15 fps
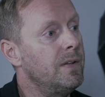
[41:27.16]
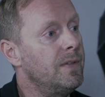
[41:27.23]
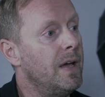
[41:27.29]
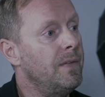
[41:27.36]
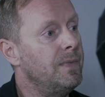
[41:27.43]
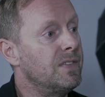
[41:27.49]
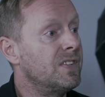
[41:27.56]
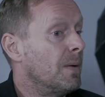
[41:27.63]

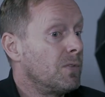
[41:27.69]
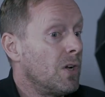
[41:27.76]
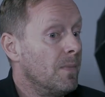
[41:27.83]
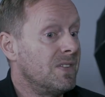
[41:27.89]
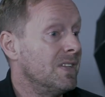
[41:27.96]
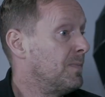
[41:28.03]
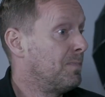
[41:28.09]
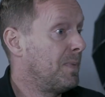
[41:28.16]
and
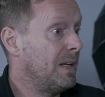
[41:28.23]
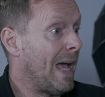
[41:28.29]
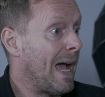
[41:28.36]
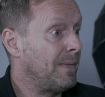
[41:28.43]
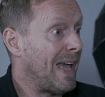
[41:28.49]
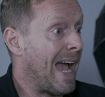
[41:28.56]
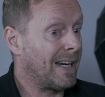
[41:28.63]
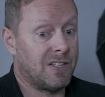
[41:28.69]
sometimes it,
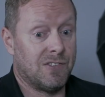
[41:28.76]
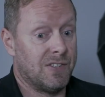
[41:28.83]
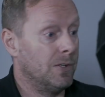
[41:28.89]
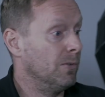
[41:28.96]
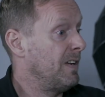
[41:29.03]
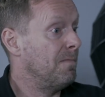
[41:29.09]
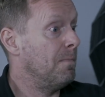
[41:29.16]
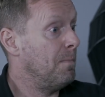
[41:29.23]
actors that
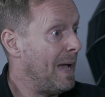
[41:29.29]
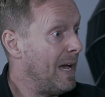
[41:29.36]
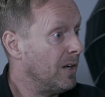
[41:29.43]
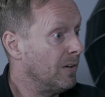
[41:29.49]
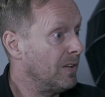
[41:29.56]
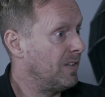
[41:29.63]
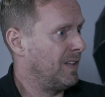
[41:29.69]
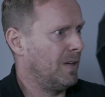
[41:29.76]
are even
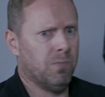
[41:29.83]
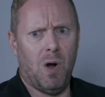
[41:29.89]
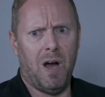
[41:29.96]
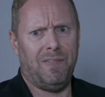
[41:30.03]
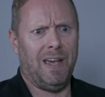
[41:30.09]
better, and you think, why